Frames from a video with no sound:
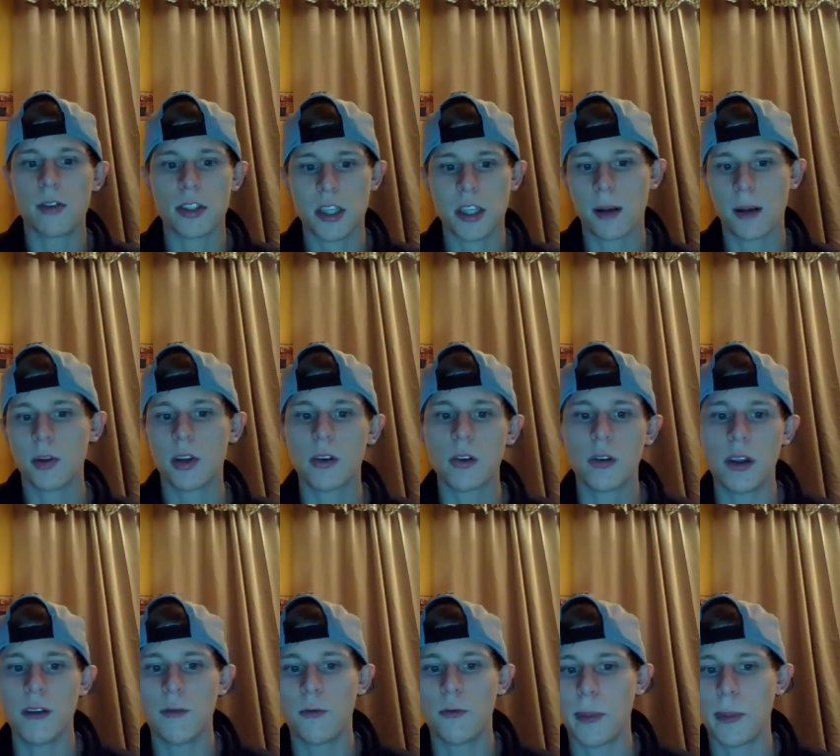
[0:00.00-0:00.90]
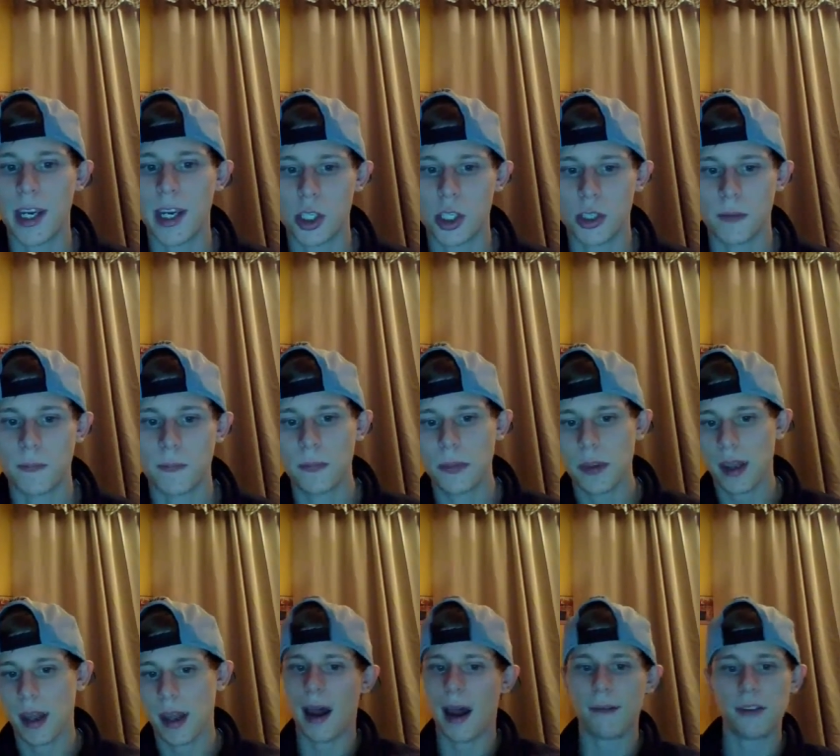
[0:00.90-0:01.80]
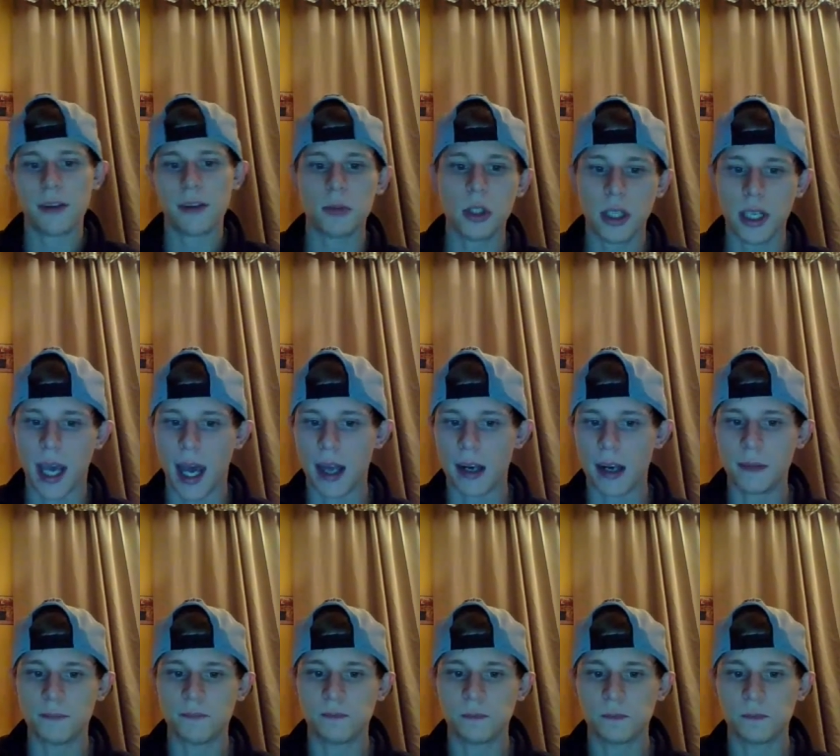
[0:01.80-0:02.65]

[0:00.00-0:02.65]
Send them a little information, have them look at it,